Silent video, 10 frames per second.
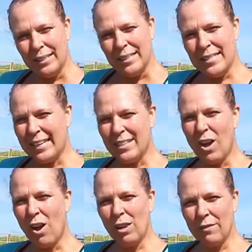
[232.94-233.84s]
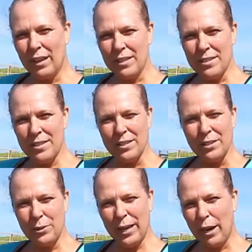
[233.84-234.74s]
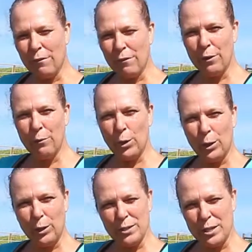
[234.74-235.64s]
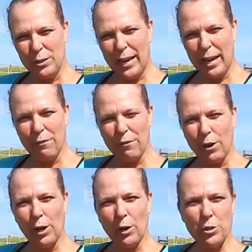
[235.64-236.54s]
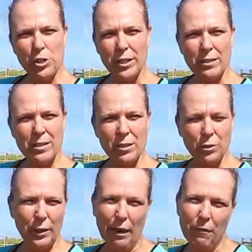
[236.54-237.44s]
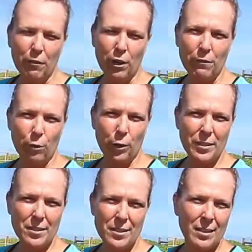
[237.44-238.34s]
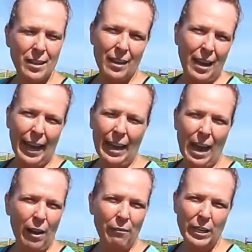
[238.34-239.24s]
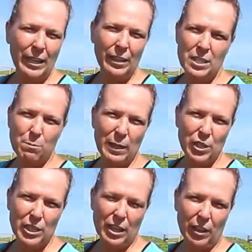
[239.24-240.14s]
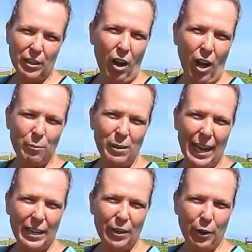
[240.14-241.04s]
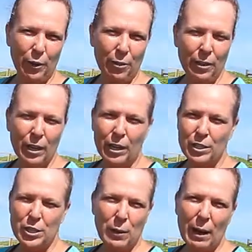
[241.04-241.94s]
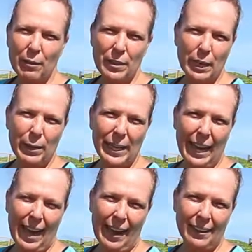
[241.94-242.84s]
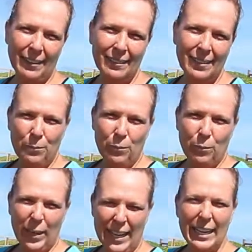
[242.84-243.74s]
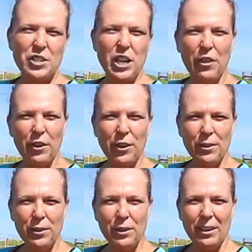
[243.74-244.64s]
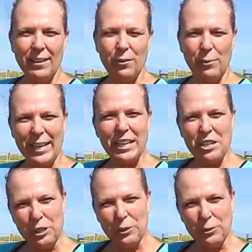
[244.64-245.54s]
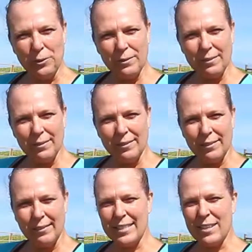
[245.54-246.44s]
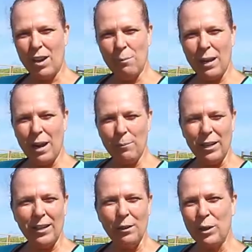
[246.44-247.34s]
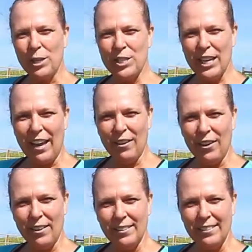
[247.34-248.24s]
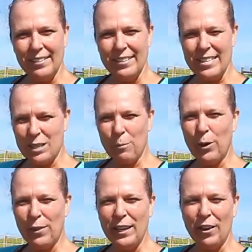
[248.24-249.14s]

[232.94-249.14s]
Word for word: It takes all of us who care for the world, who care for our oceans, who care for our forests, and every species on, on planet Earth, to do everything we can. We need each other, we need you. Let's all malama and work together to support the